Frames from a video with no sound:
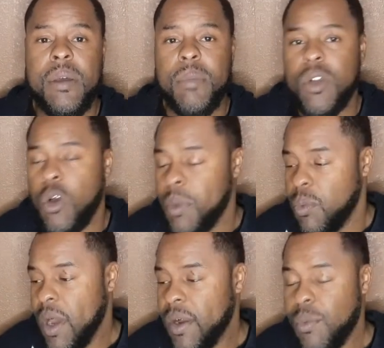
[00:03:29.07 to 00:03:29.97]
But don't be
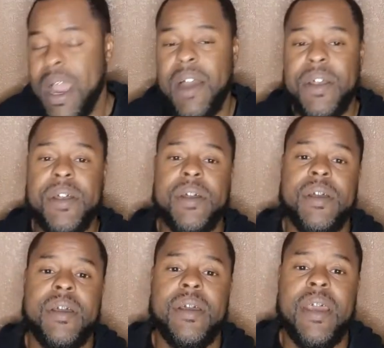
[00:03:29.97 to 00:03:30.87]
running around here
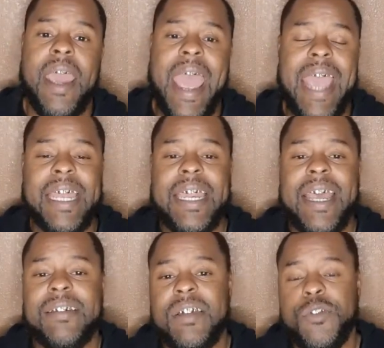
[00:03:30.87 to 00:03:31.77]
acting
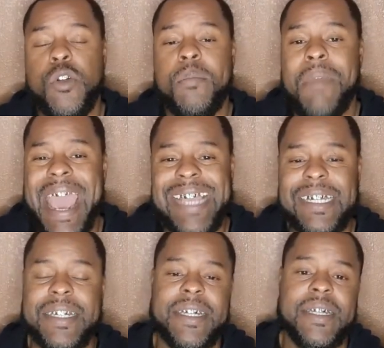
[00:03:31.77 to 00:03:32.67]
as if you're
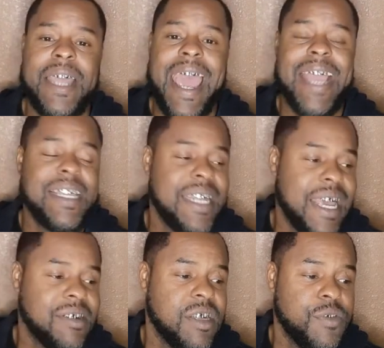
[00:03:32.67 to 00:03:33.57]
masculine acting
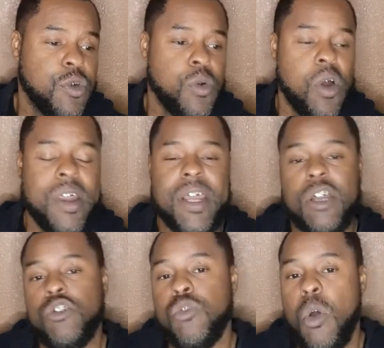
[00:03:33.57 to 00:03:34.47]
as if you are in
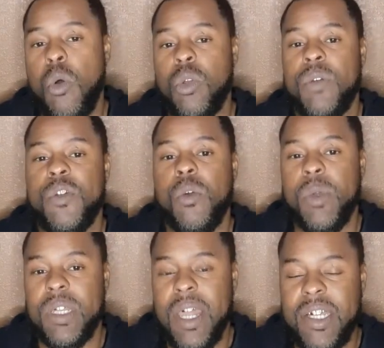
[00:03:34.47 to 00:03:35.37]
control of your
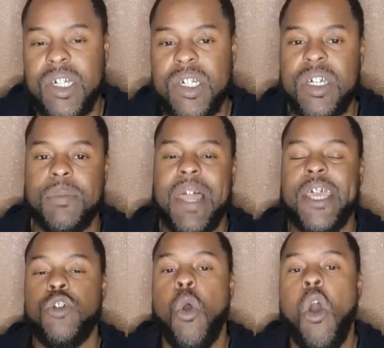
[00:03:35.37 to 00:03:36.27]
relationship,
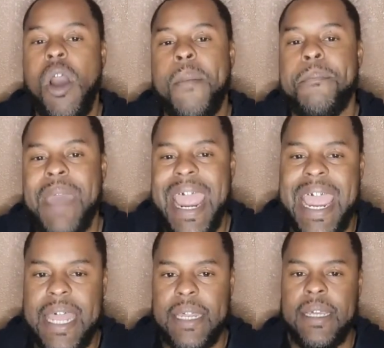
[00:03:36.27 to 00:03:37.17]
like you are a
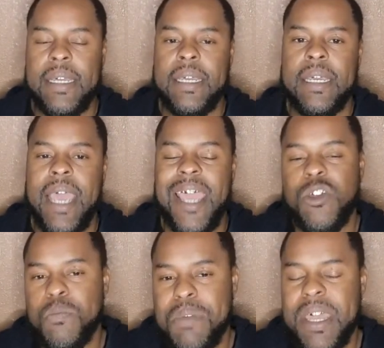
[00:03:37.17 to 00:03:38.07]
man and
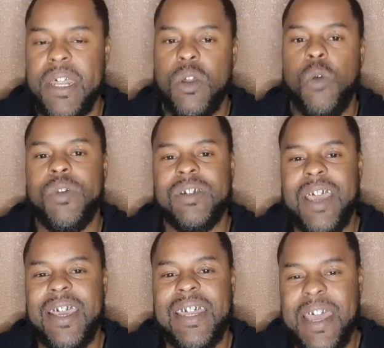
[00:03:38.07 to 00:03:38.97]
you bending over,
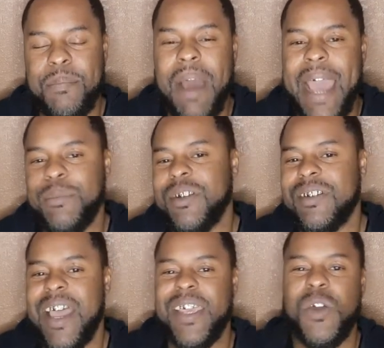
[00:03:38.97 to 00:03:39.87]
taking that pipe
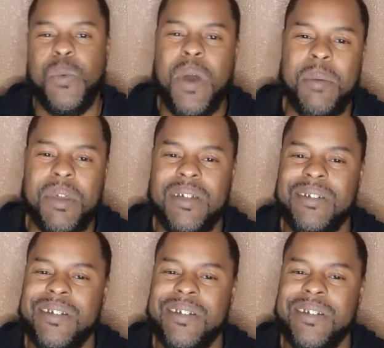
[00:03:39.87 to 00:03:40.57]
just like your woman.